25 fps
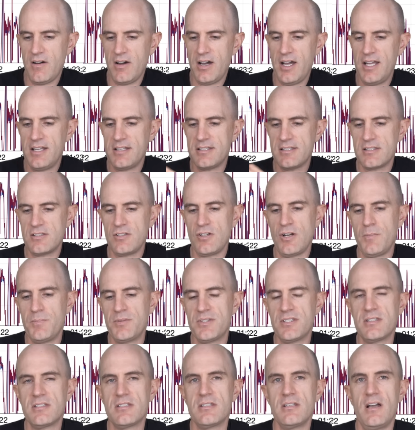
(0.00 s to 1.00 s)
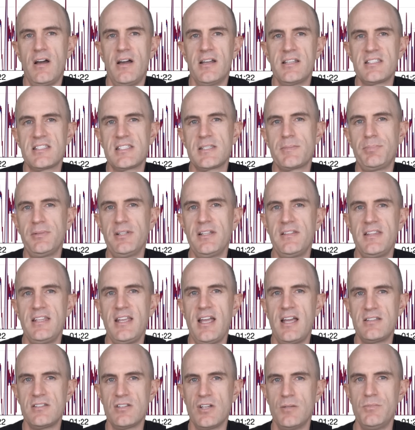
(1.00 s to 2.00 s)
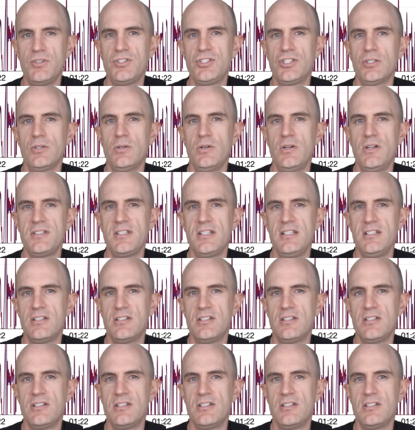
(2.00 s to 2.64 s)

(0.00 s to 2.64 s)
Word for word: I stopped. I split the Assioma Duos